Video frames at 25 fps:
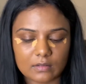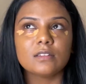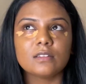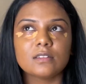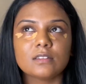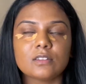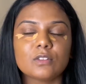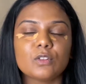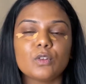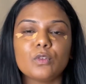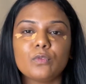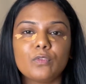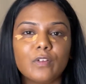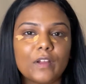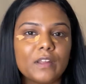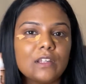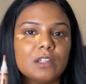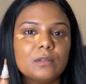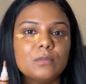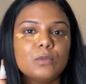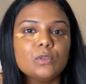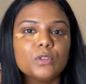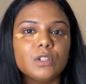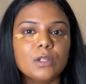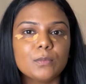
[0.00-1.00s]
So Fenty
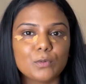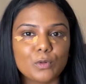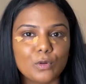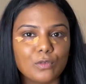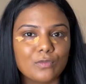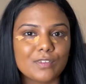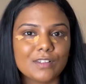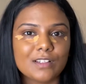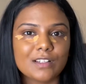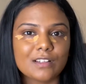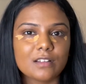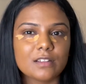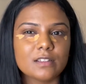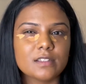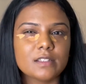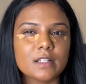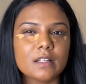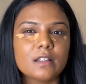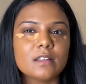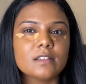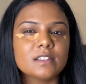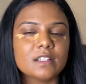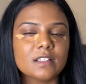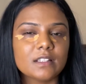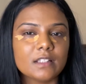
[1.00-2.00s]
Beauty Profiltr concealer
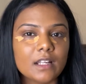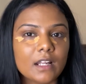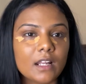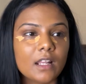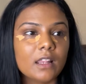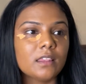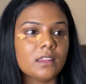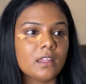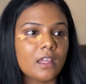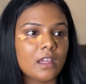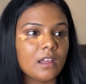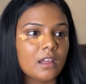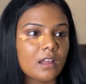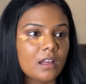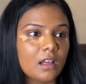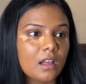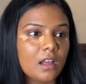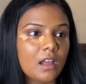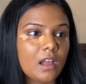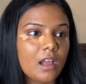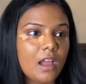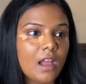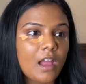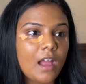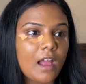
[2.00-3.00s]
is a little thick
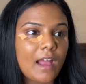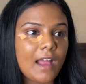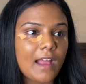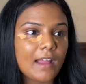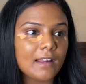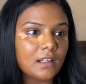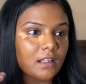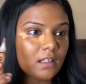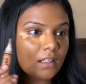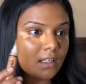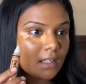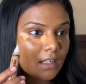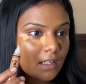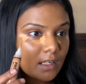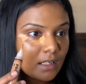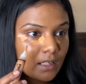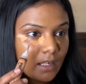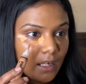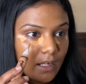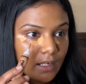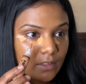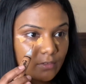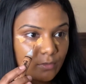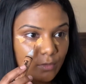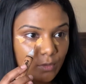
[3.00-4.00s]
and a little
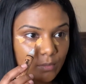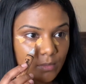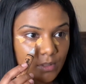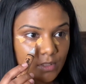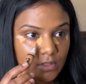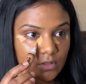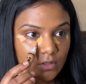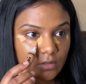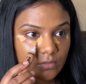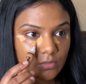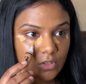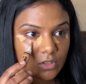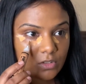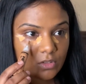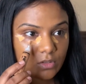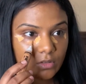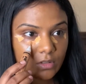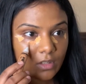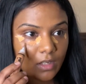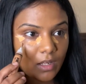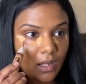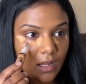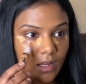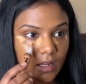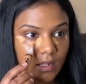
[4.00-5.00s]
light for me, so I'm just going
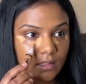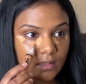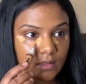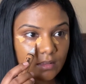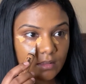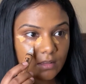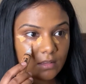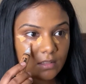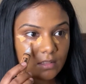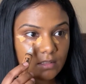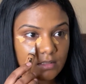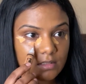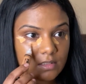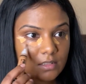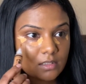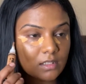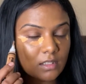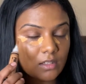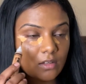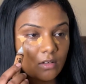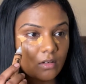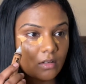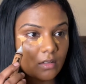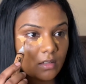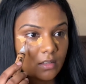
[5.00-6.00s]
to add this
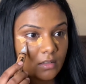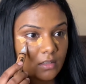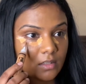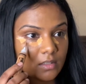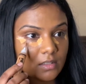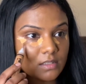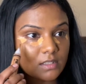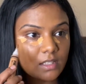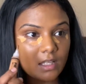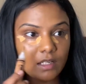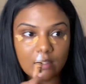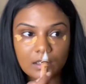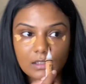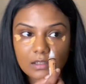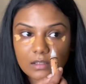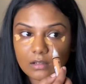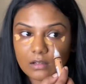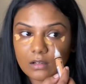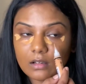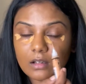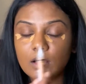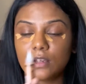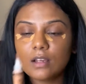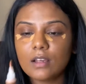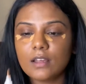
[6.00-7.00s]
here in the center.
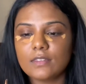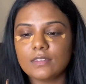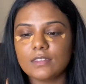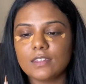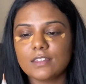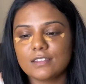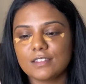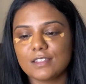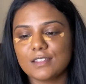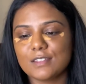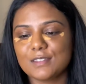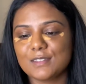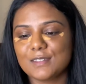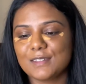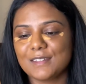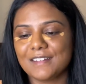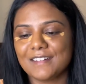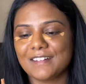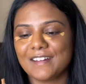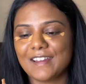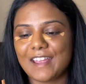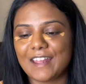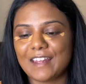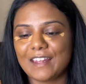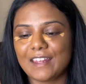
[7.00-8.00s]
This is the
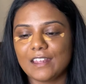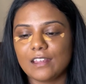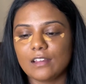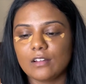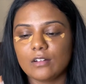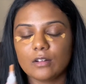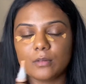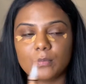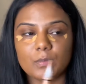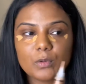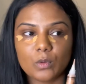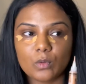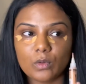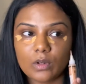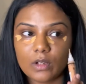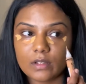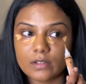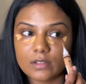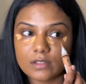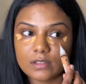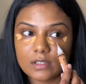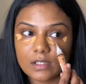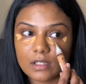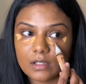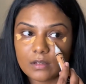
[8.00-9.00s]
LA Girl Pro
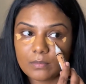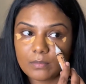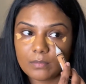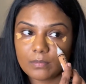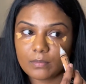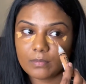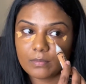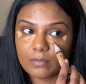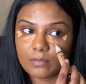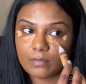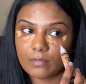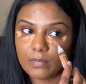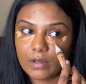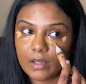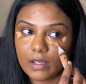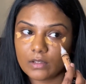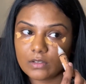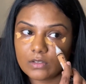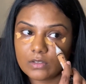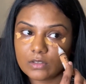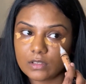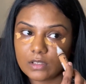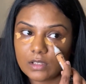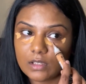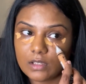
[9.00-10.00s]
Conceal
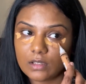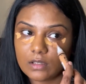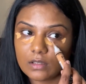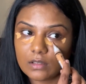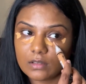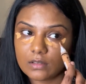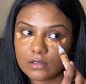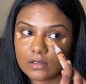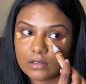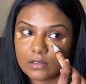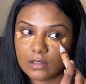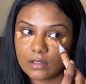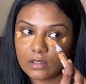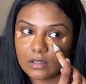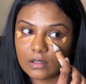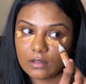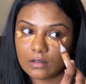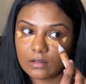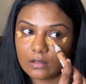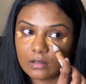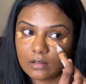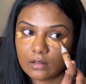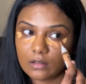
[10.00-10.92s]
HD concealer.